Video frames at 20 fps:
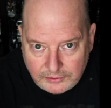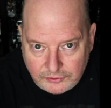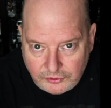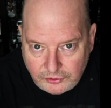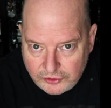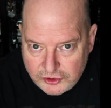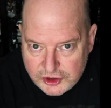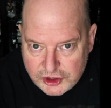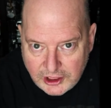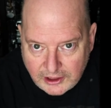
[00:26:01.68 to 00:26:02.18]
to
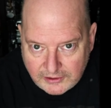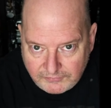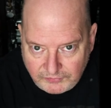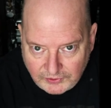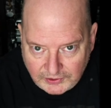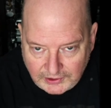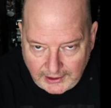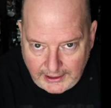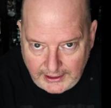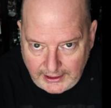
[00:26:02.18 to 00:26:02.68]

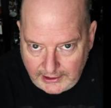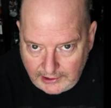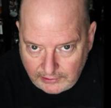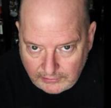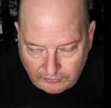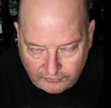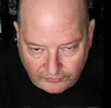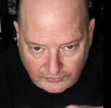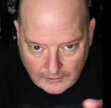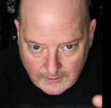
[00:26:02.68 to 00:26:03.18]
Chick-fil-A or
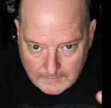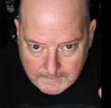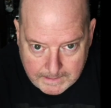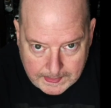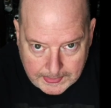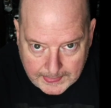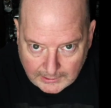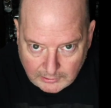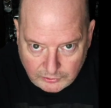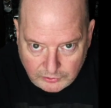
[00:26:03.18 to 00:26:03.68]
some
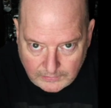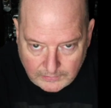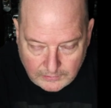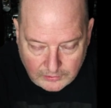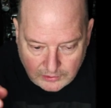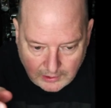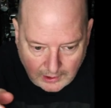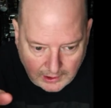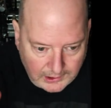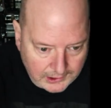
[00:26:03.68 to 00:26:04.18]

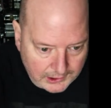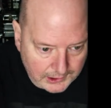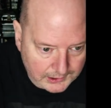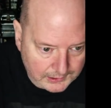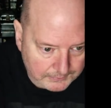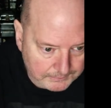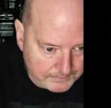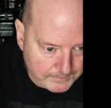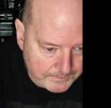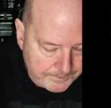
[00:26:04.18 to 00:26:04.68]
uh,
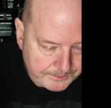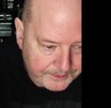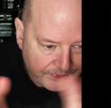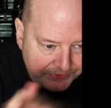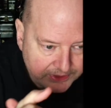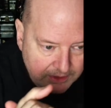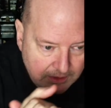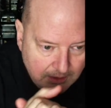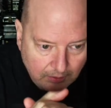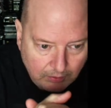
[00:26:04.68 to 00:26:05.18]

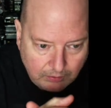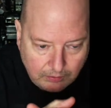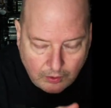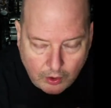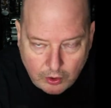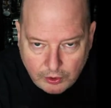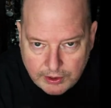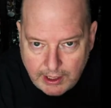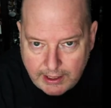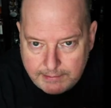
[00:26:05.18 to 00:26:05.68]

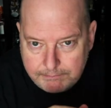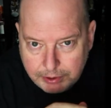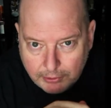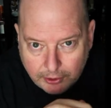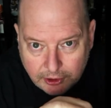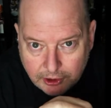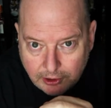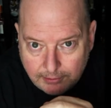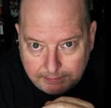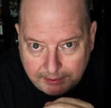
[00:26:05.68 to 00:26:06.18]
all-night
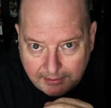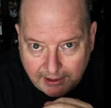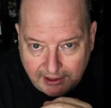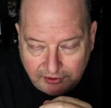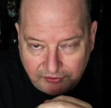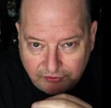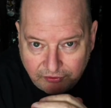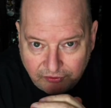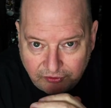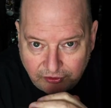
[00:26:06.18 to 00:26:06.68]
burger
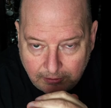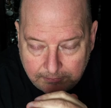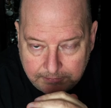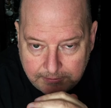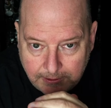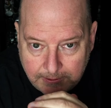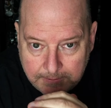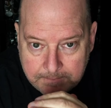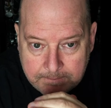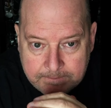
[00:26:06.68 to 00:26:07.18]
place or
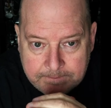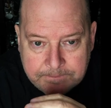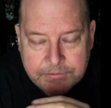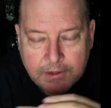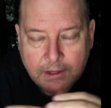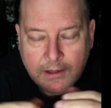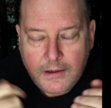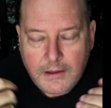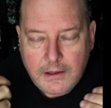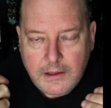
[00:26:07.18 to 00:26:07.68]
something.
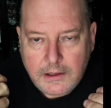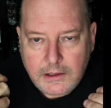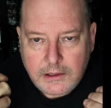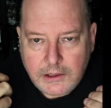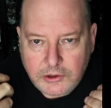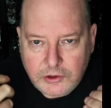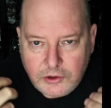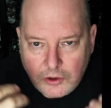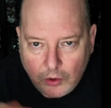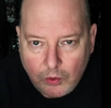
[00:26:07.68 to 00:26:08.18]
You
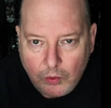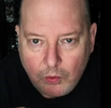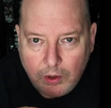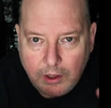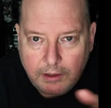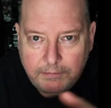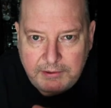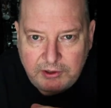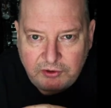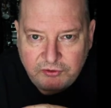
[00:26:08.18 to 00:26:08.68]
don't want to
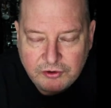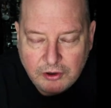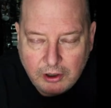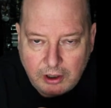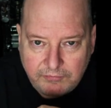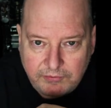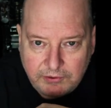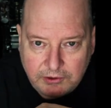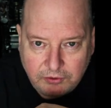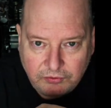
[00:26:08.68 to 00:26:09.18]
be
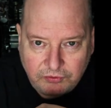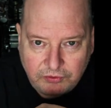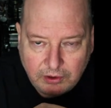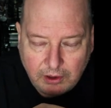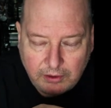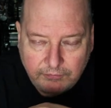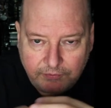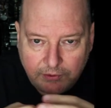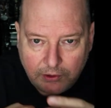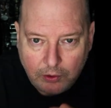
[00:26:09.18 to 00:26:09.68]
starving
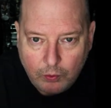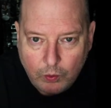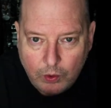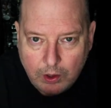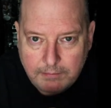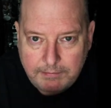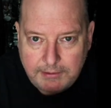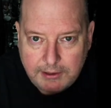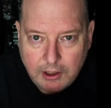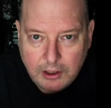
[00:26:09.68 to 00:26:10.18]
yourself. You don't want to
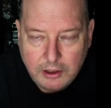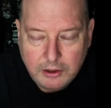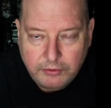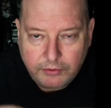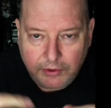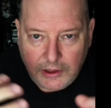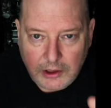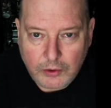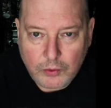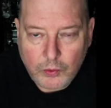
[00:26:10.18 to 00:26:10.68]
be hungry.
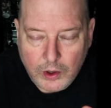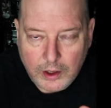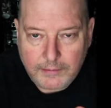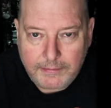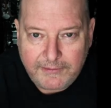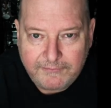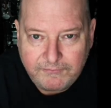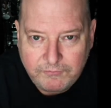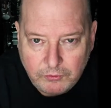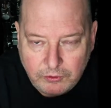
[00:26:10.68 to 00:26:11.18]
You don't want to be
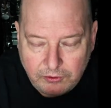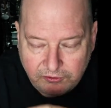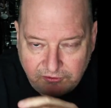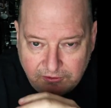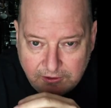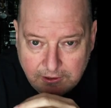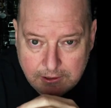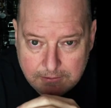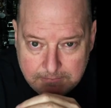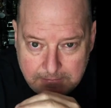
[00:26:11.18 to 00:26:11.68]
forced
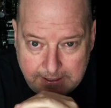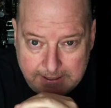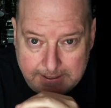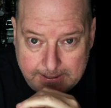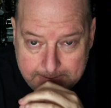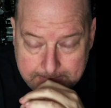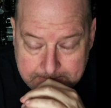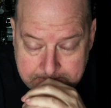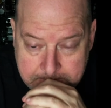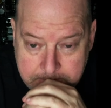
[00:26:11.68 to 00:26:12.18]
into
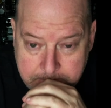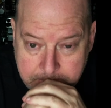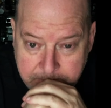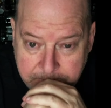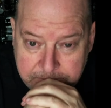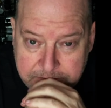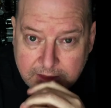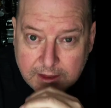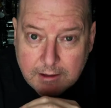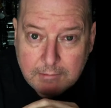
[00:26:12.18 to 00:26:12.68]
making
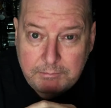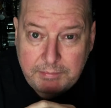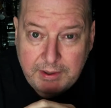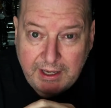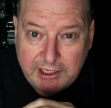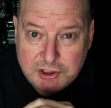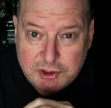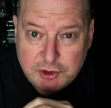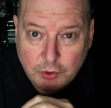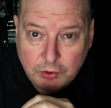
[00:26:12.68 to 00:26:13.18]

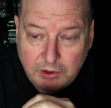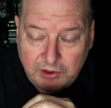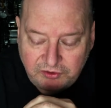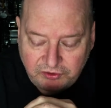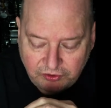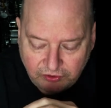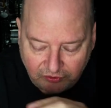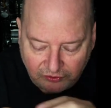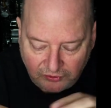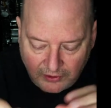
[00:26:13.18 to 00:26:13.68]
bad
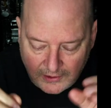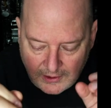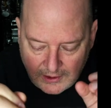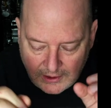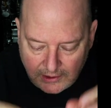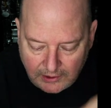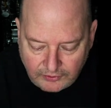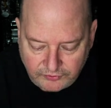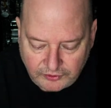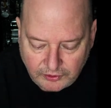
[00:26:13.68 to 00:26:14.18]
choices.
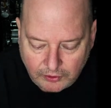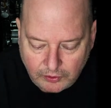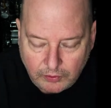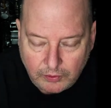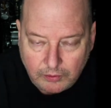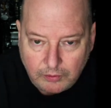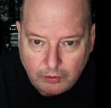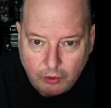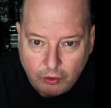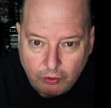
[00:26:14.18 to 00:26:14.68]
So
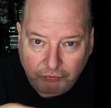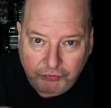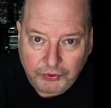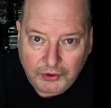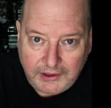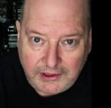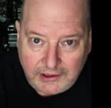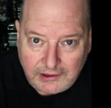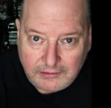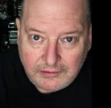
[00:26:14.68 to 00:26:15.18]

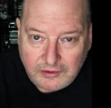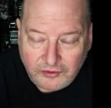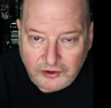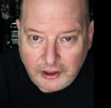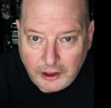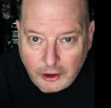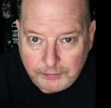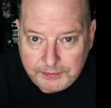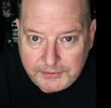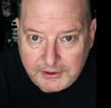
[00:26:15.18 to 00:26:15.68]
hopefully this
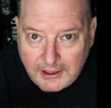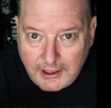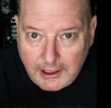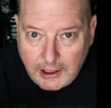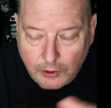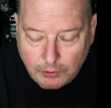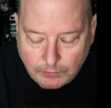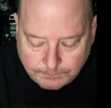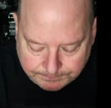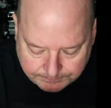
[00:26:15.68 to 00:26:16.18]
helped you out.